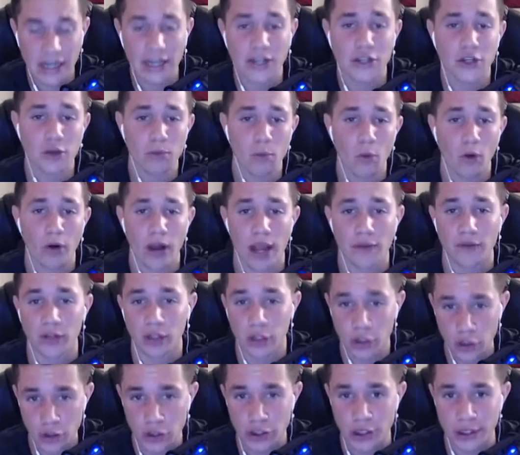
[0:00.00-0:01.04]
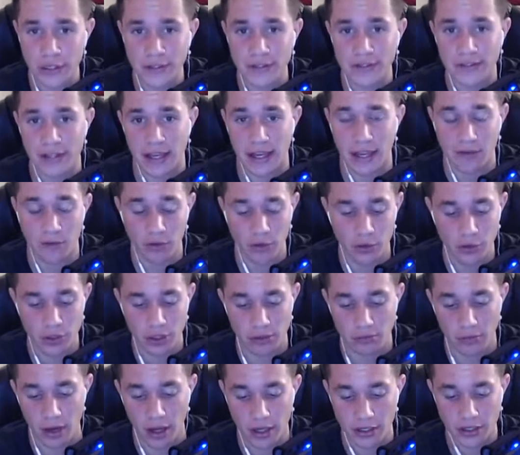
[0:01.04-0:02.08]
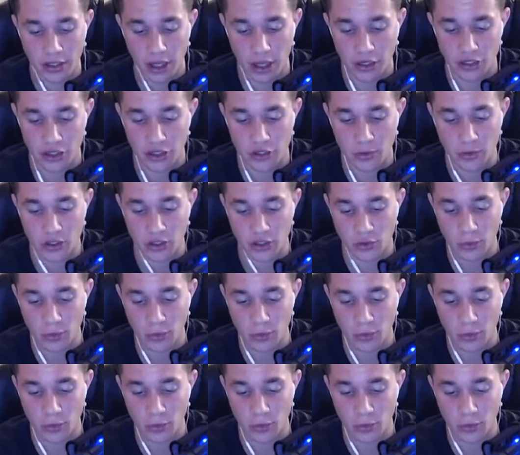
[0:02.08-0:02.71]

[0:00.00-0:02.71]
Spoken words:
I need to do more evolutions and evolution montages,